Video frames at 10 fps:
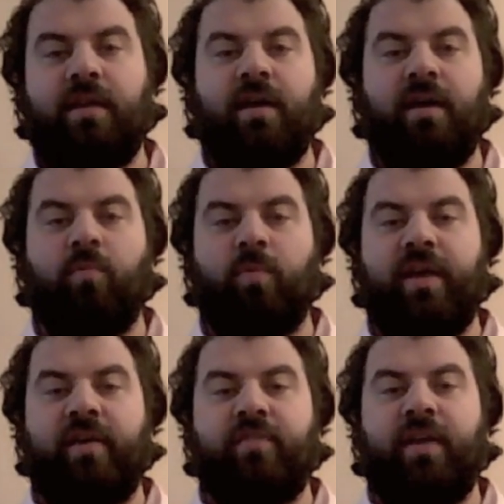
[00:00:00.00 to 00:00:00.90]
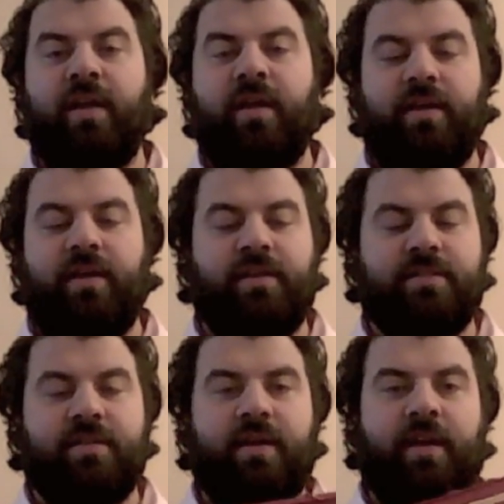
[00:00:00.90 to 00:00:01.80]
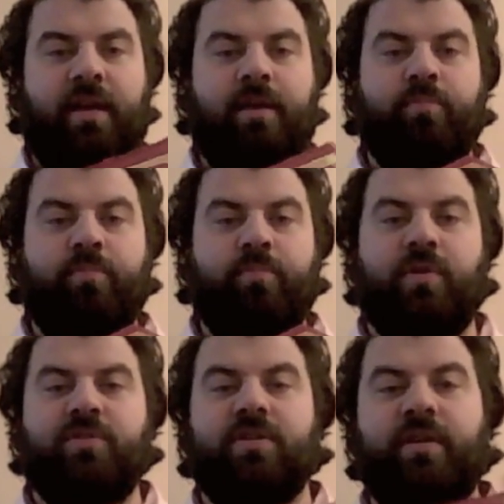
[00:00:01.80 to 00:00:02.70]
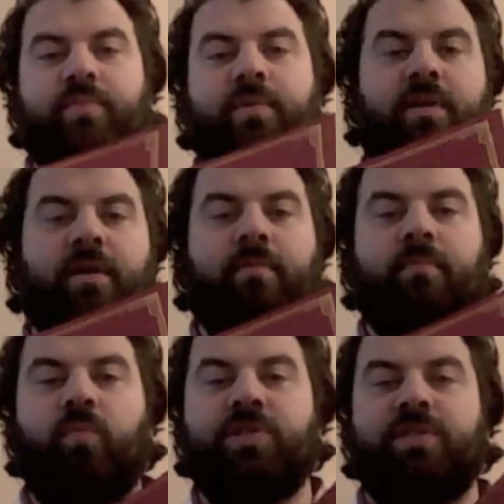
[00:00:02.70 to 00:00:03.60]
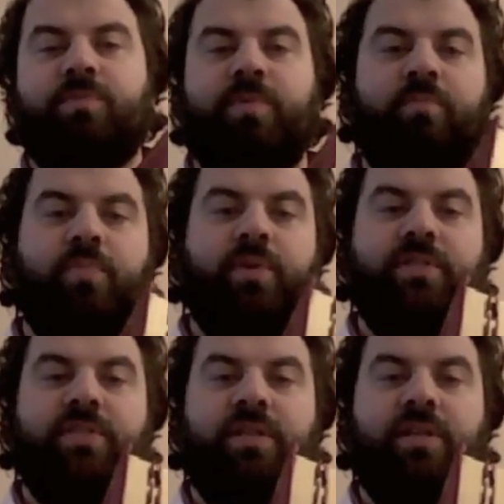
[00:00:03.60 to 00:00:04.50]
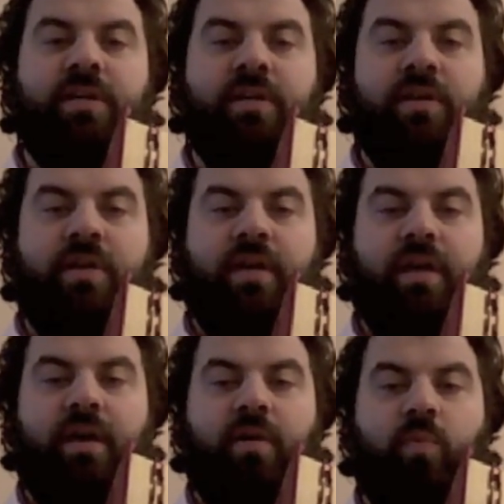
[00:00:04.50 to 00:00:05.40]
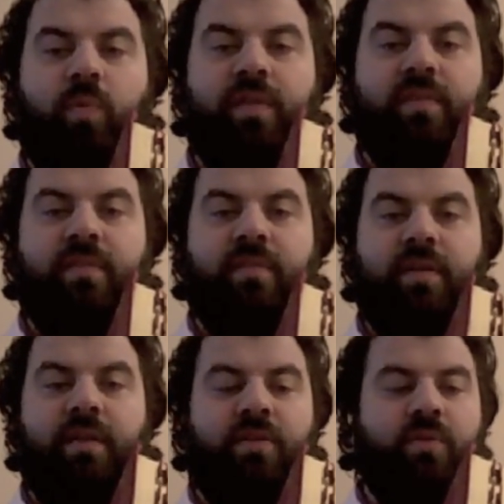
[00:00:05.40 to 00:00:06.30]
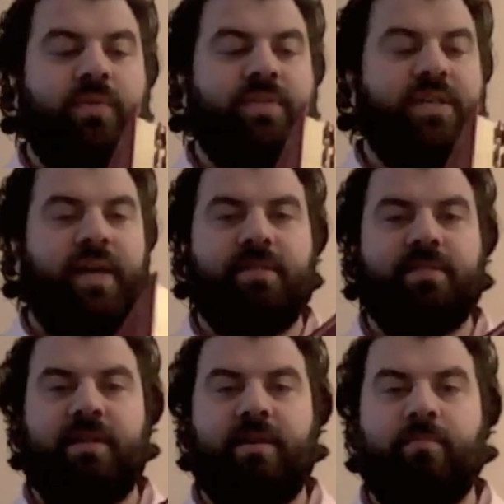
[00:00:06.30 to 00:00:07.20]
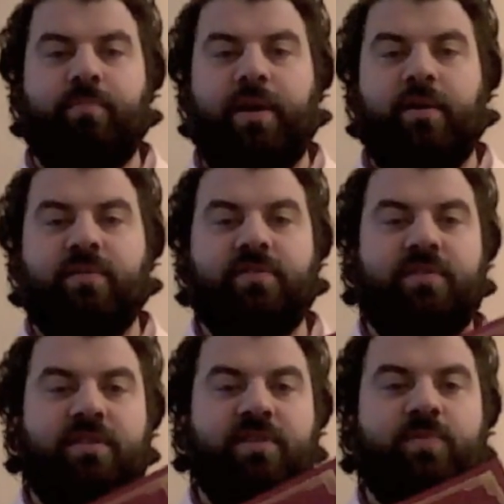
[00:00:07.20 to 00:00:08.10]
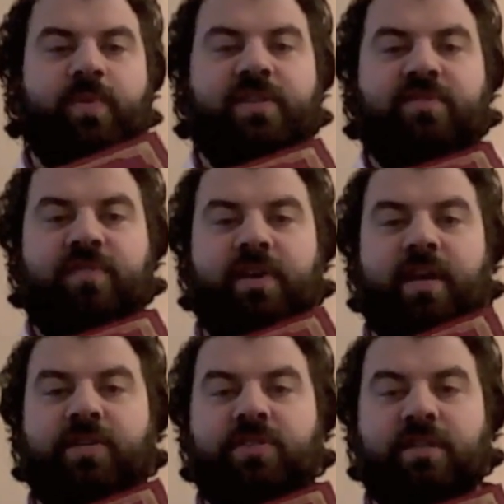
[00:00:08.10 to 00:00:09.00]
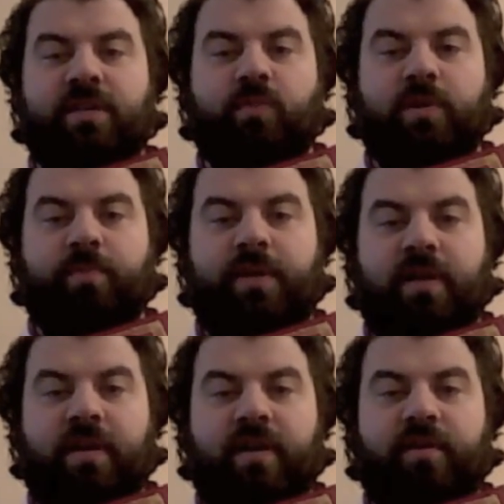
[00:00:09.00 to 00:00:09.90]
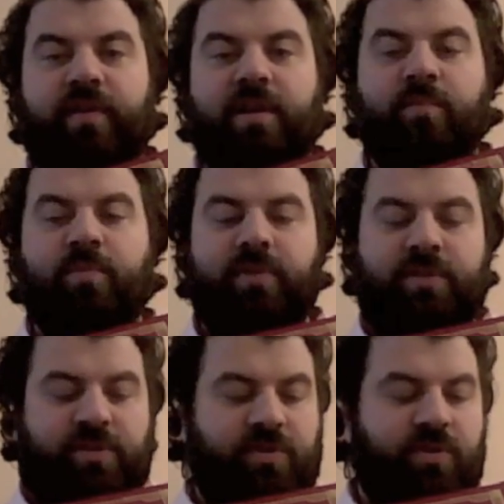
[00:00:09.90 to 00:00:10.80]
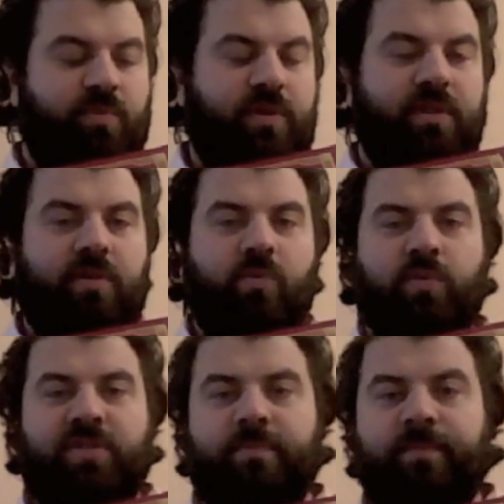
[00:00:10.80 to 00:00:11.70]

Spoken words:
What we have here is a prototype which has been printed with the new text and bound to the specification that will be available to you in the autumn.